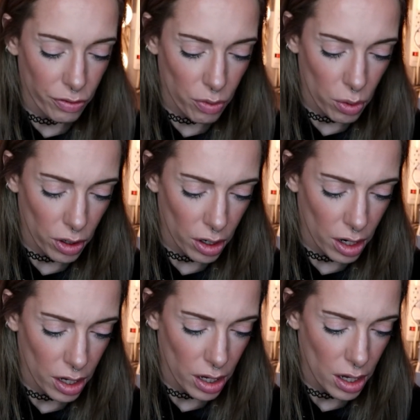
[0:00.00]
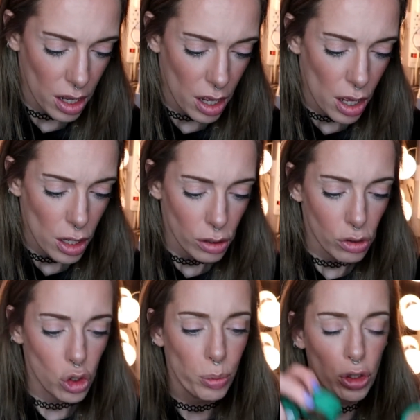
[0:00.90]
4
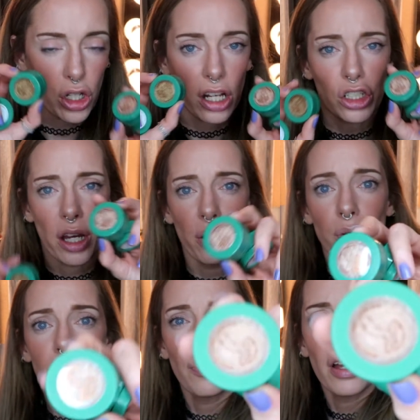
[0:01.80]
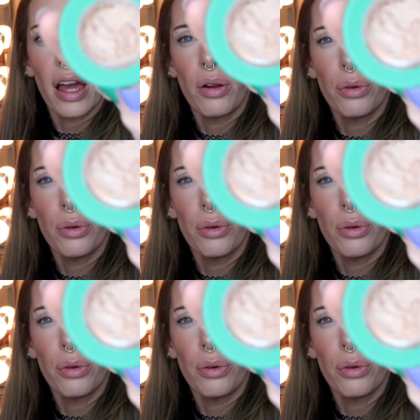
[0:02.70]
Super Shock shadows, and like I